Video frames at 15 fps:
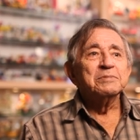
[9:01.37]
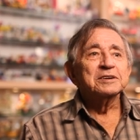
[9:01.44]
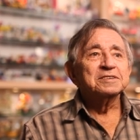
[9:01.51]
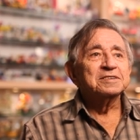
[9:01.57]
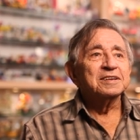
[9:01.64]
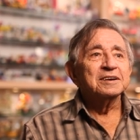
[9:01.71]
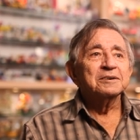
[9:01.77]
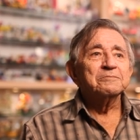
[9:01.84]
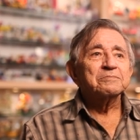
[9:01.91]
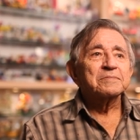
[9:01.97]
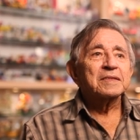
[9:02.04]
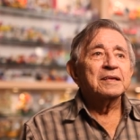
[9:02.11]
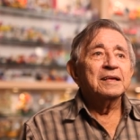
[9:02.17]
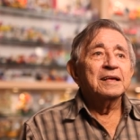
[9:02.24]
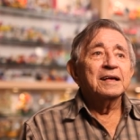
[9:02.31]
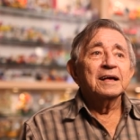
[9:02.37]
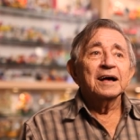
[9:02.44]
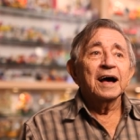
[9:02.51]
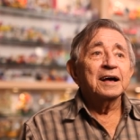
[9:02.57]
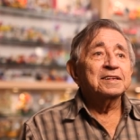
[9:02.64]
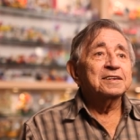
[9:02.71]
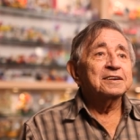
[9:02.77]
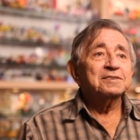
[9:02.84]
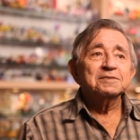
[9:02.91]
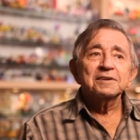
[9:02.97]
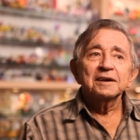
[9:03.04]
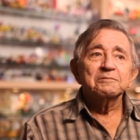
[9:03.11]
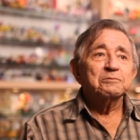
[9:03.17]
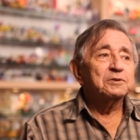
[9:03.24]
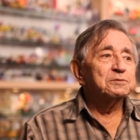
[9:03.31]
but uh, I just
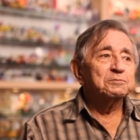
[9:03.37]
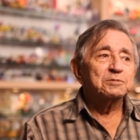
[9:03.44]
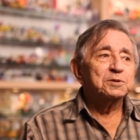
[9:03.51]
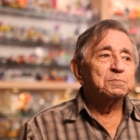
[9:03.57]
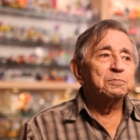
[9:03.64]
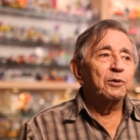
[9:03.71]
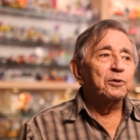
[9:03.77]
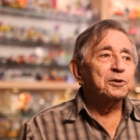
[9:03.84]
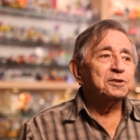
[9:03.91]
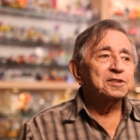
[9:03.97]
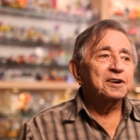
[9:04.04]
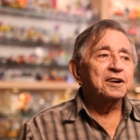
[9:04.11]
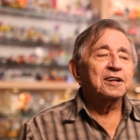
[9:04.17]
I was, was born to